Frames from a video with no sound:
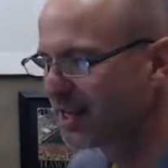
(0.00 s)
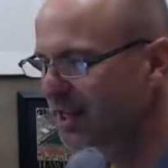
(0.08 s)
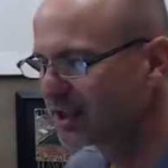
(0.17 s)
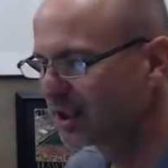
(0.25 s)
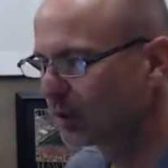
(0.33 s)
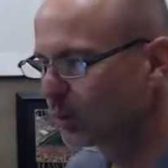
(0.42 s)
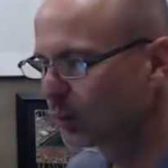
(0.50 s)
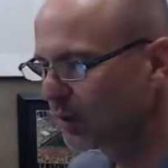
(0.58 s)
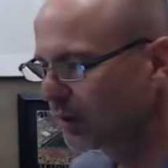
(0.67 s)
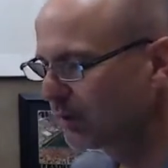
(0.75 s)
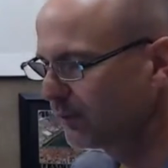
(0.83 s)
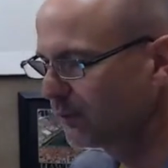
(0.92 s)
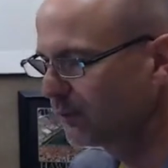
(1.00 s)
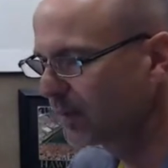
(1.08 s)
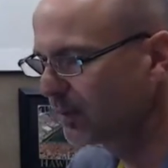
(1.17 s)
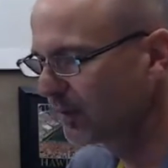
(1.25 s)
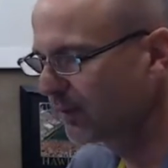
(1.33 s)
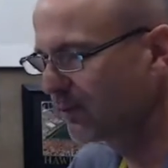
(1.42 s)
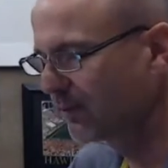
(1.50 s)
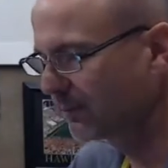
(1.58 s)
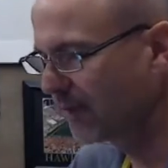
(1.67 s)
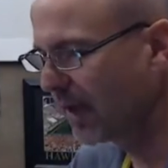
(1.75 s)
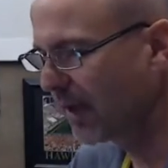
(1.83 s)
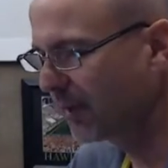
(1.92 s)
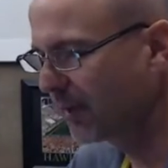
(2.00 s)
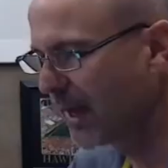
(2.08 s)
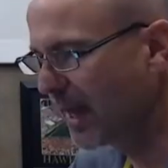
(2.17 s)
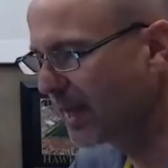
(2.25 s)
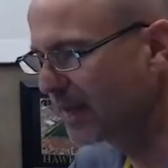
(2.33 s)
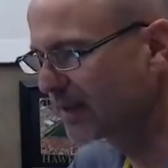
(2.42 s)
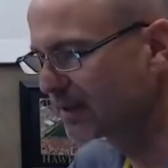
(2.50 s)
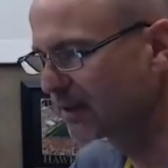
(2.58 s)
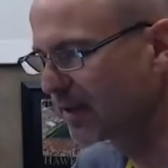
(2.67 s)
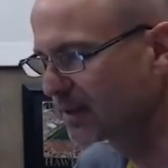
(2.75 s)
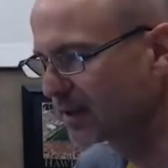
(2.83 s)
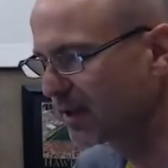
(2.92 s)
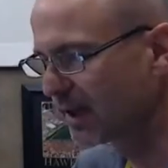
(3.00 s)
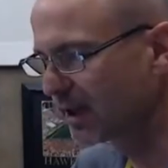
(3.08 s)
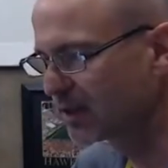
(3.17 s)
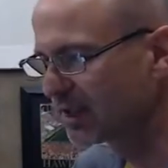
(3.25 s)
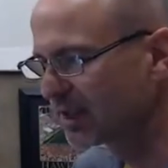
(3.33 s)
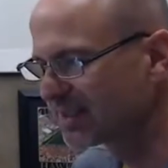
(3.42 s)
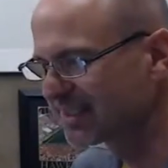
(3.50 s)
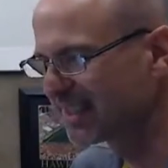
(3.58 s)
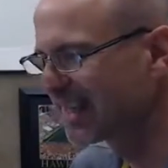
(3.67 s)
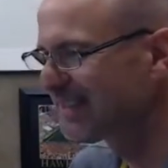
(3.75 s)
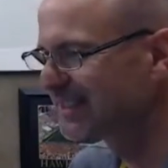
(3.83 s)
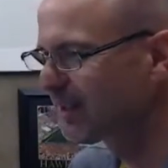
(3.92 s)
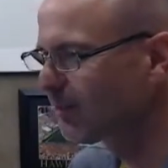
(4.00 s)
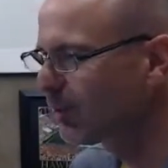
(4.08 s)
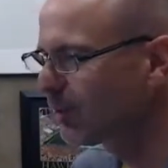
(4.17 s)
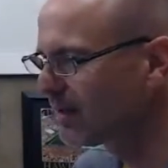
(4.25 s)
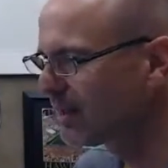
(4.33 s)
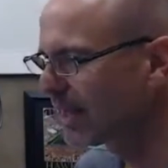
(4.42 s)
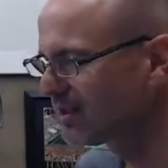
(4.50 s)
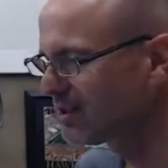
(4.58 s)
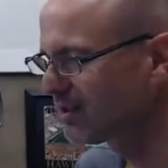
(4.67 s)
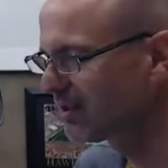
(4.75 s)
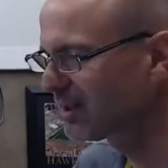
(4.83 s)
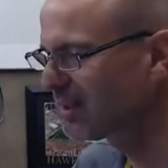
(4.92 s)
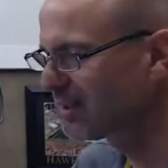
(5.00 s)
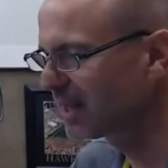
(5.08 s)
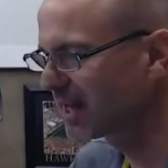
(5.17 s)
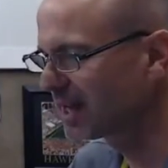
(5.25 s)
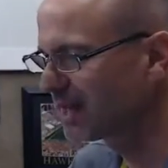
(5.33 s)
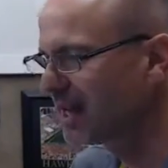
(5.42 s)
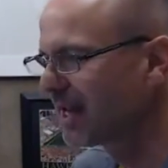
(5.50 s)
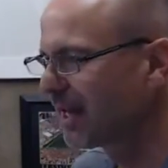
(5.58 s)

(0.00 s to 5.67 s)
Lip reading: It's a really family pet as far as all that goes. It's somewhat on that sturdy side.